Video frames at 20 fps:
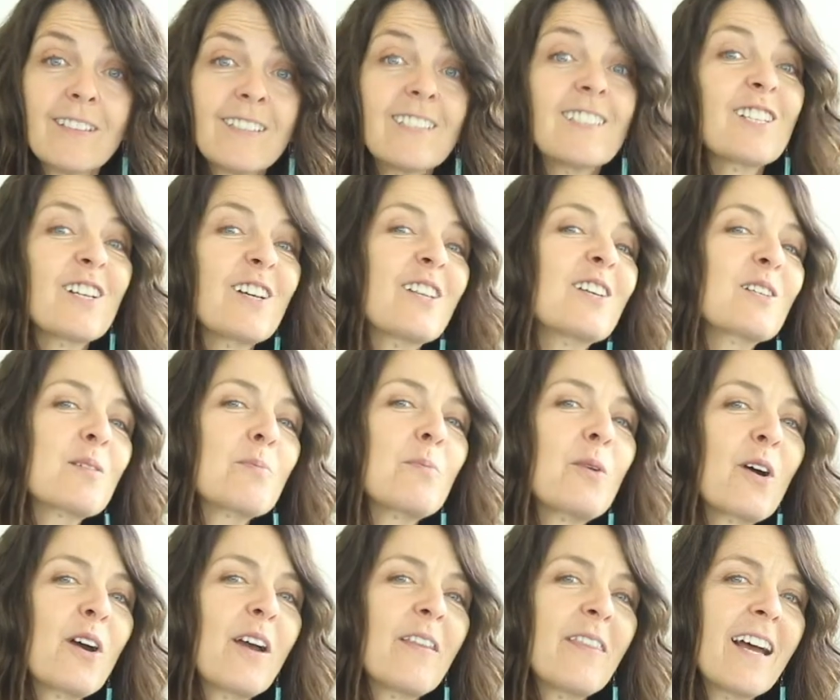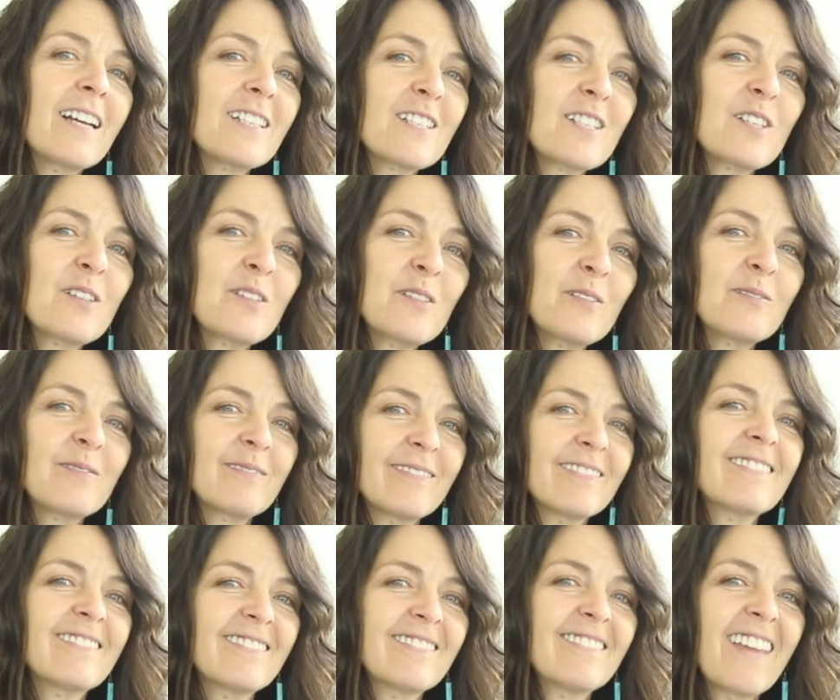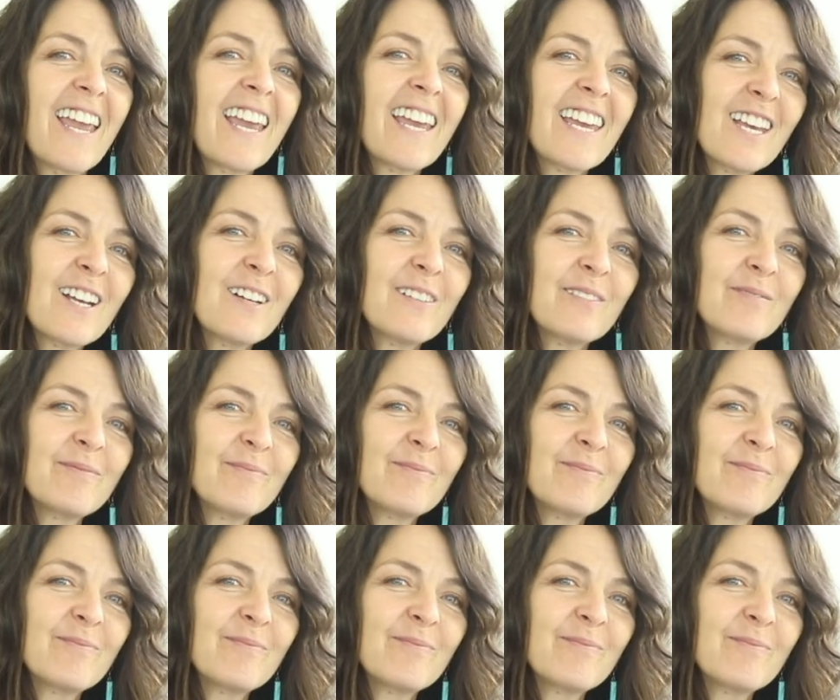So there's more on that soon. Thank you.